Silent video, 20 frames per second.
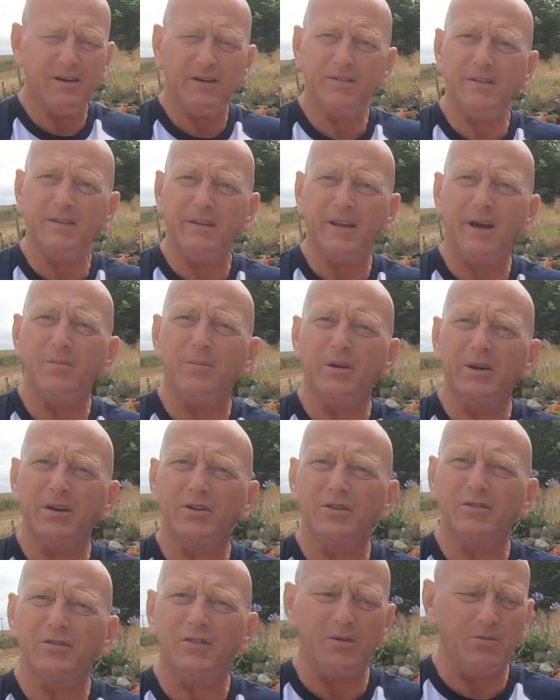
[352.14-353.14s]
I think that would be a
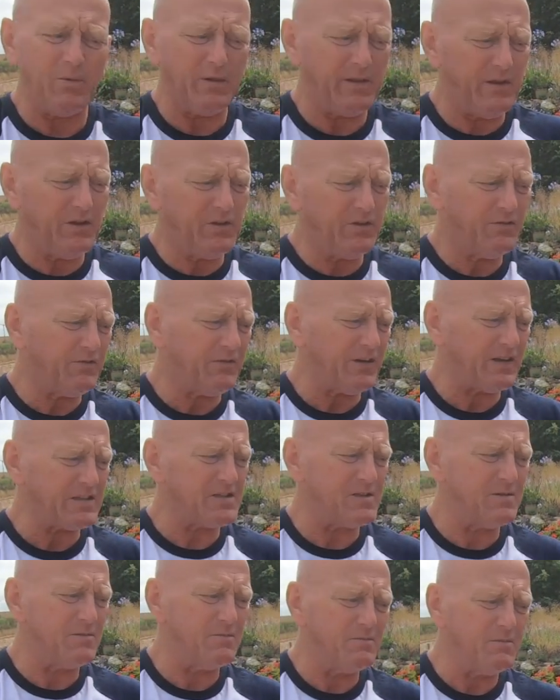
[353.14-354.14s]
good thing. Whether you could
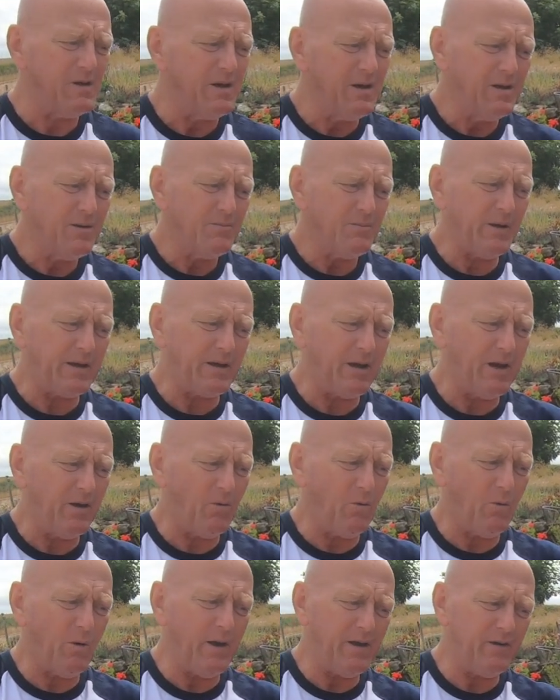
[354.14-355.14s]
fasten them, make it
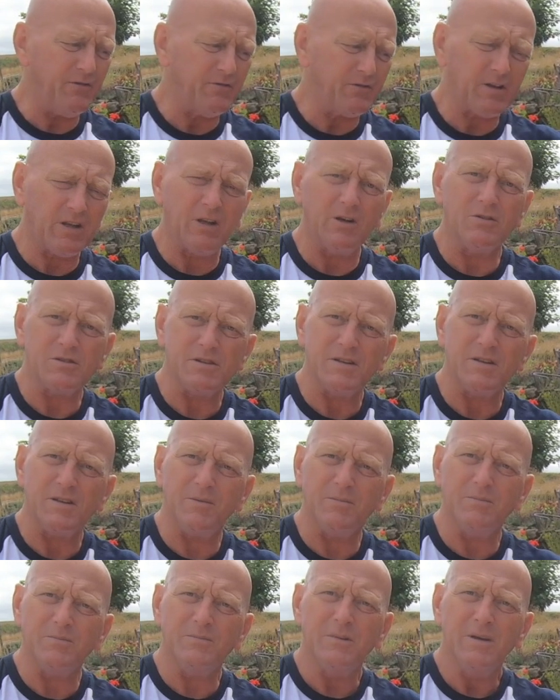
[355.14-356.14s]
a way of closing
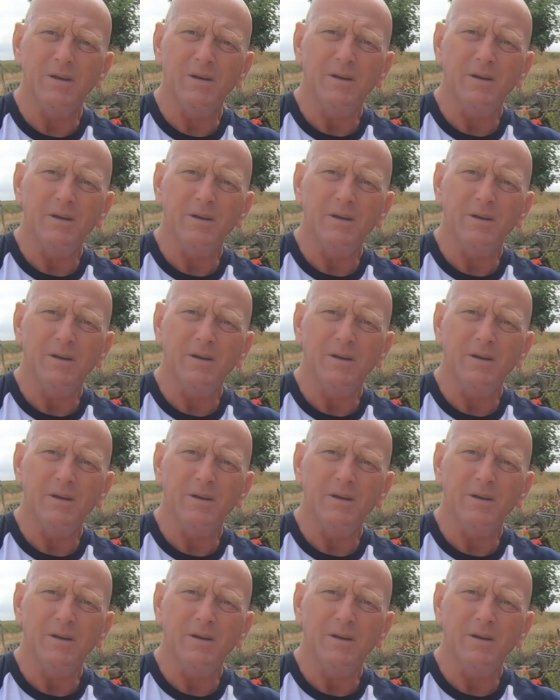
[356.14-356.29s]
them